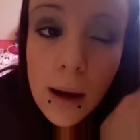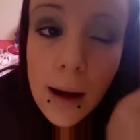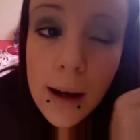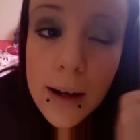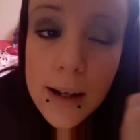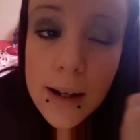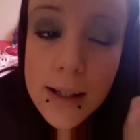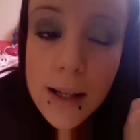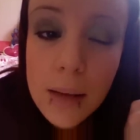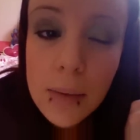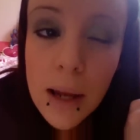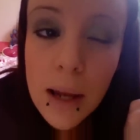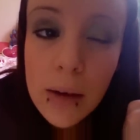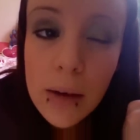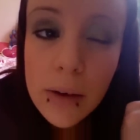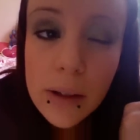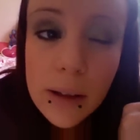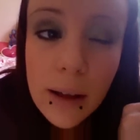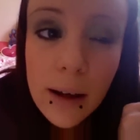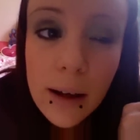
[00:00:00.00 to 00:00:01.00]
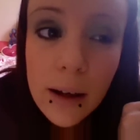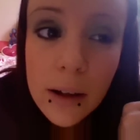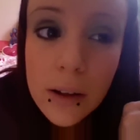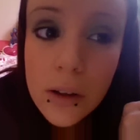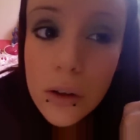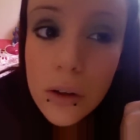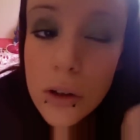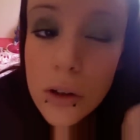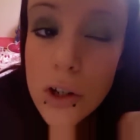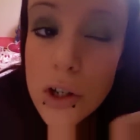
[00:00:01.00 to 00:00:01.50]
And as I'm layering that,
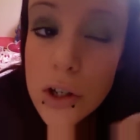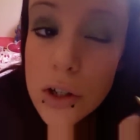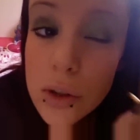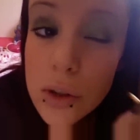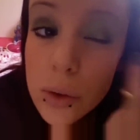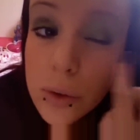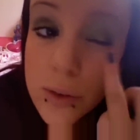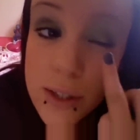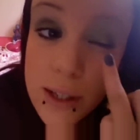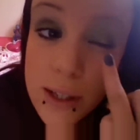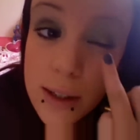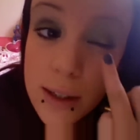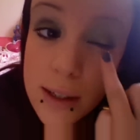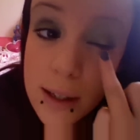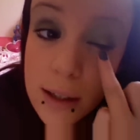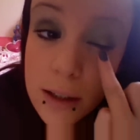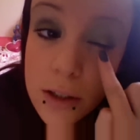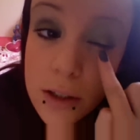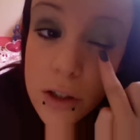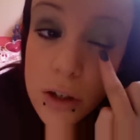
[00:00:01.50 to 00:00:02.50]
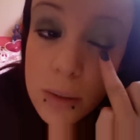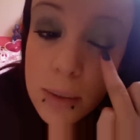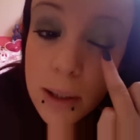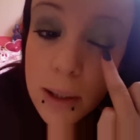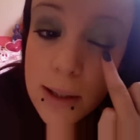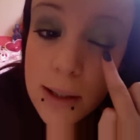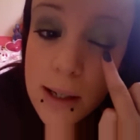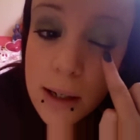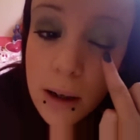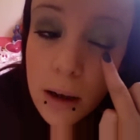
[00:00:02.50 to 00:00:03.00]
you can just sort of see the texture
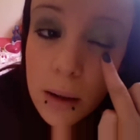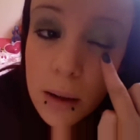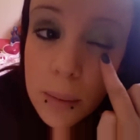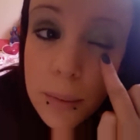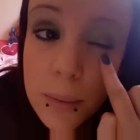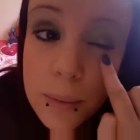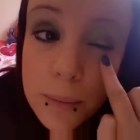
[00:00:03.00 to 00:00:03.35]
building up.